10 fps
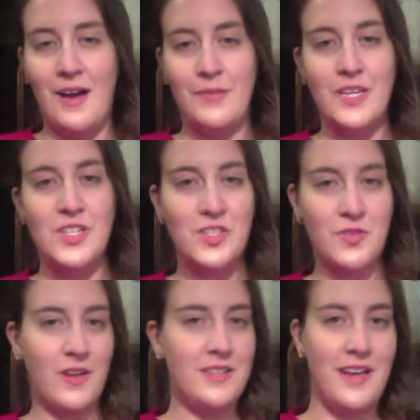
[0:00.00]
it's just
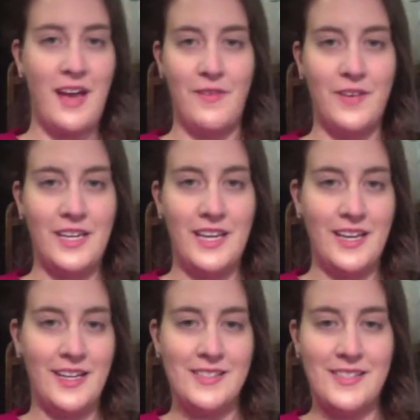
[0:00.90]
great to have on
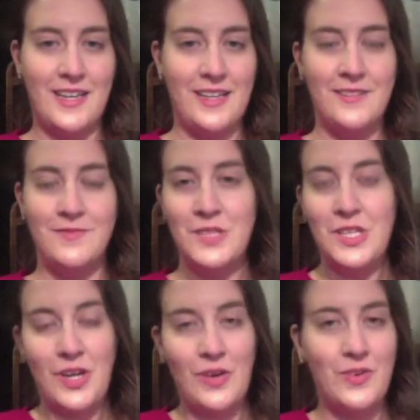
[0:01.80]
hand, and
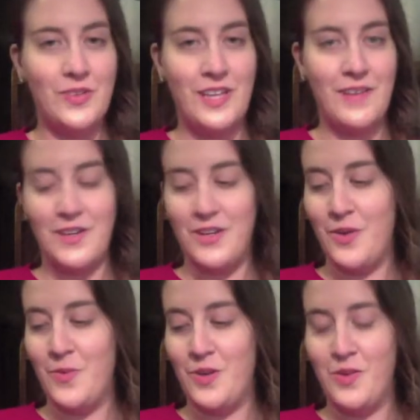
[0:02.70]
you'll never
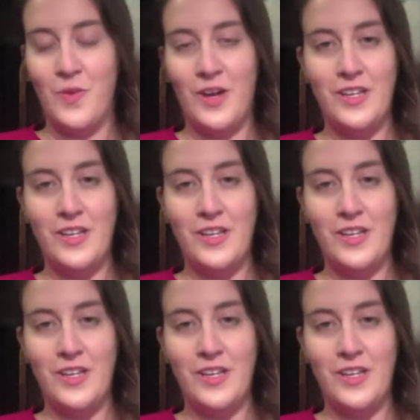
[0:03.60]
know when you want